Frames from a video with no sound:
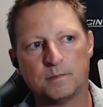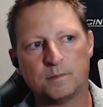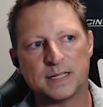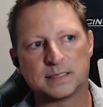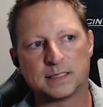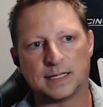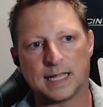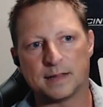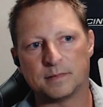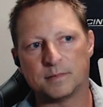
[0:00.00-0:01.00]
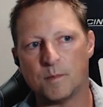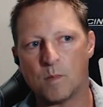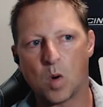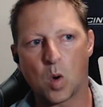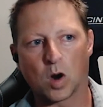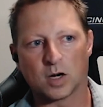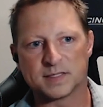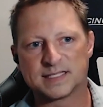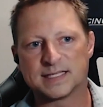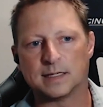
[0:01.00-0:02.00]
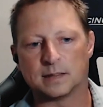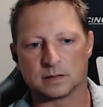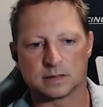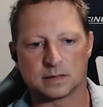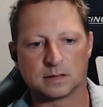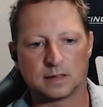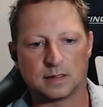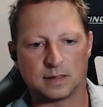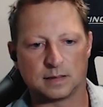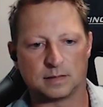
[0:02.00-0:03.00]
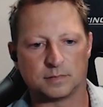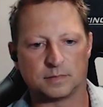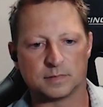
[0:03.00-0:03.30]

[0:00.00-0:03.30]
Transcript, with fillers: basically get more skills um,